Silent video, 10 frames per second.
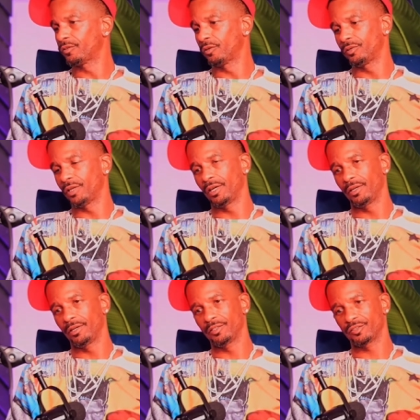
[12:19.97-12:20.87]
So
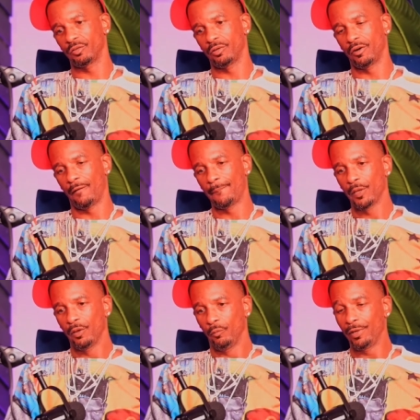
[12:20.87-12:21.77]
yeah, nigga, so
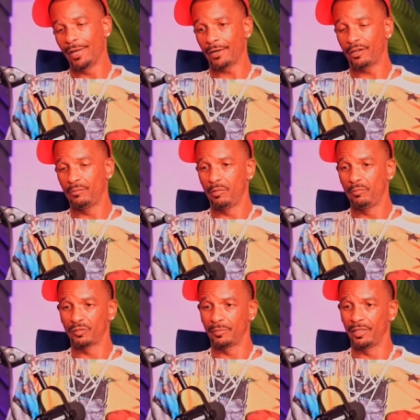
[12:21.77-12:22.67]
we gotta come
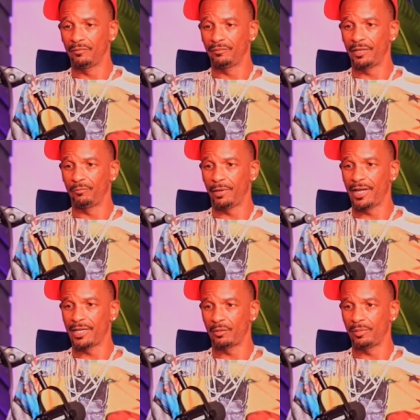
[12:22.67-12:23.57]
up with some innovative
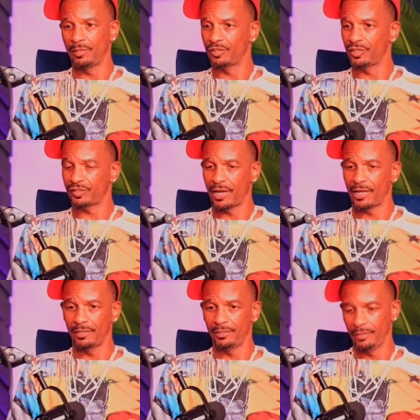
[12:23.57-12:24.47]
ways, homie. Cause just
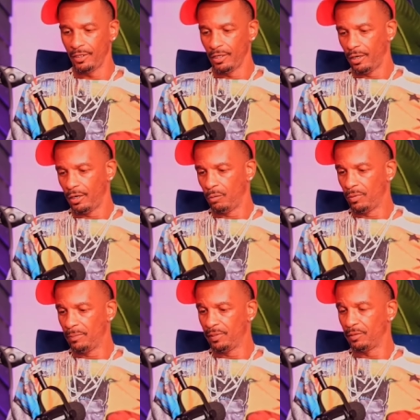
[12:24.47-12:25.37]
think,
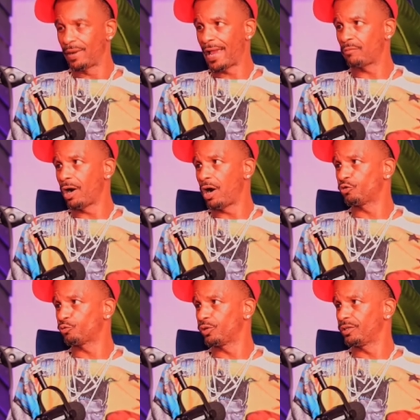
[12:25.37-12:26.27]
nigga, we built Black
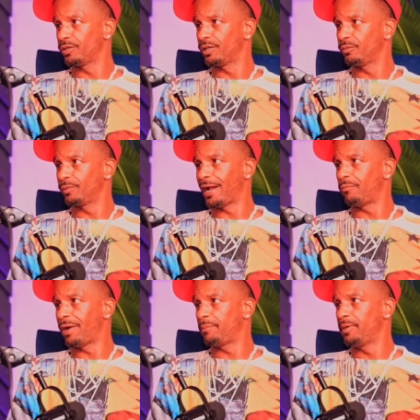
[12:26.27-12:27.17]
Wall Street, nigga,
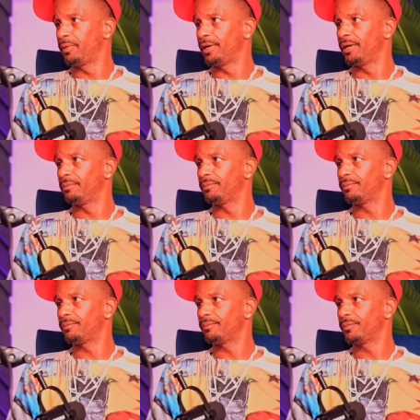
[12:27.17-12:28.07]
without white people help.